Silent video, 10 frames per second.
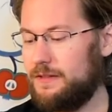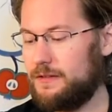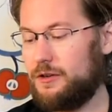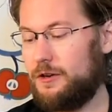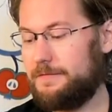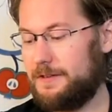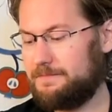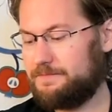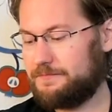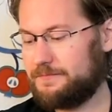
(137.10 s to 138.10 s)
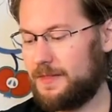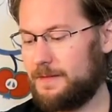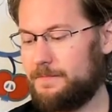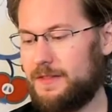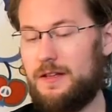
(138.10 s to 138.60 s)
Coffee.
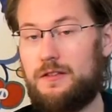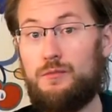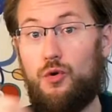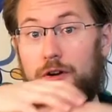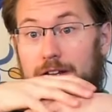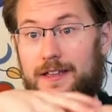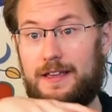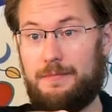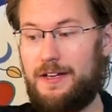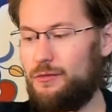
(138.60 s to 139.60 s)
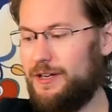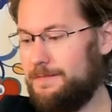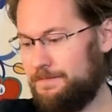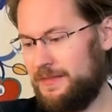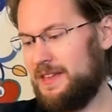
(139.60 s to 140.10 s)
It's morning here, by the
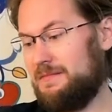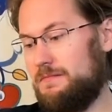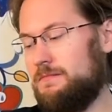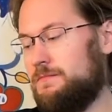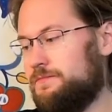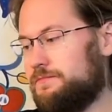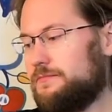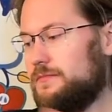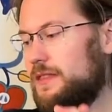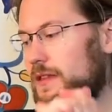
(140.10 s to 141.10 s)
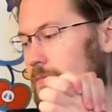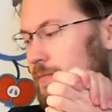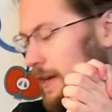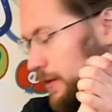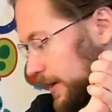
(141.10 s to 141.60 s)
way.
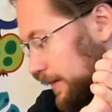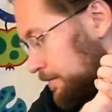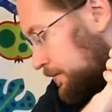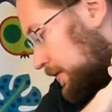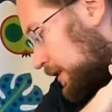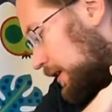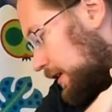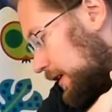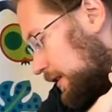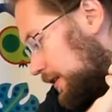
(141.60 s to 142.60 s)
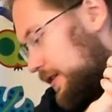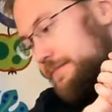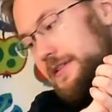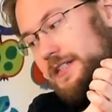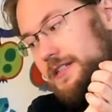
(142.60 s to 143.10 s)
But anyway, a little
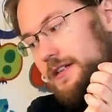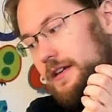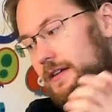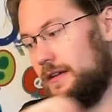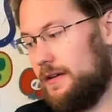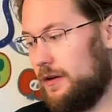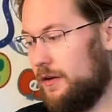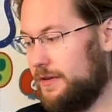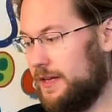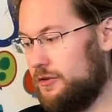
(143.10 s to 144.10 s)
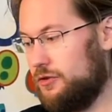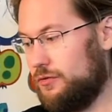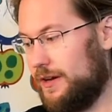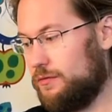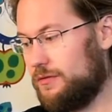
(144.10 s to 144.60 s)
bit of a
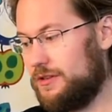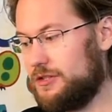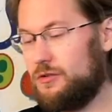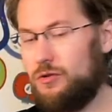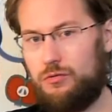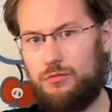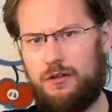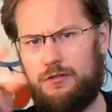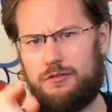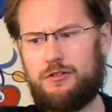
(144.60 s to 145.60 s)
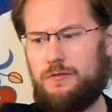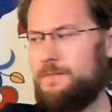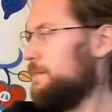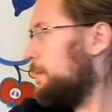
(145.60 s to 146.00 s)
new acquisition. Oh, also,